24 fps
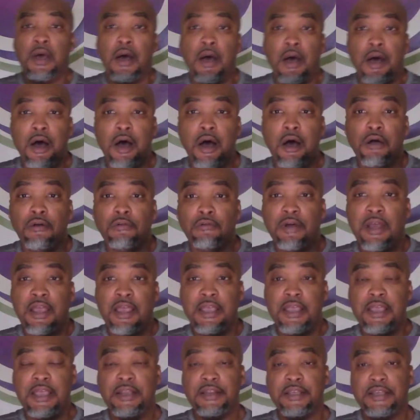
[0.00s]
All
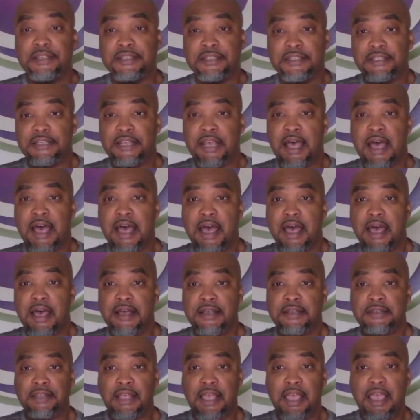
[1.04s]
right, it is
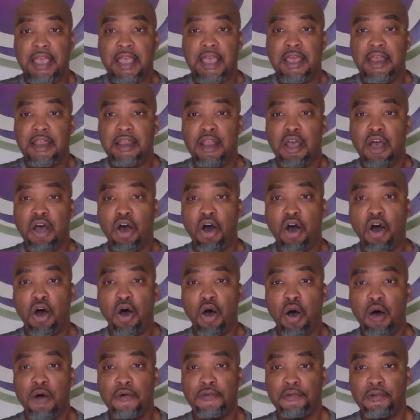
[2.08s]
tithes and
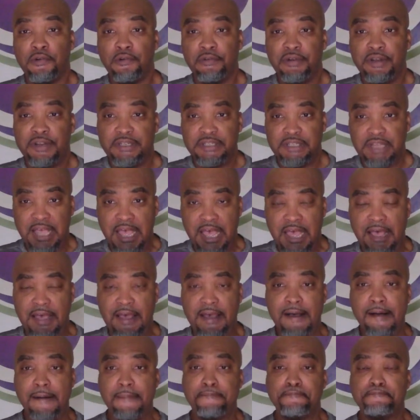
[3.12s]
offering
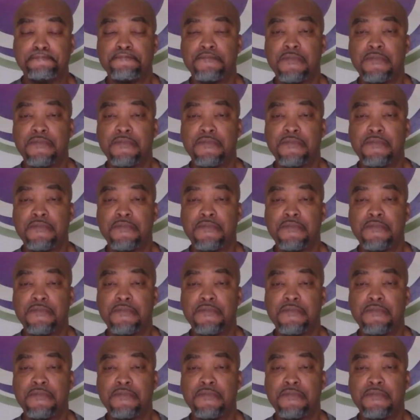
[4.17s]
time.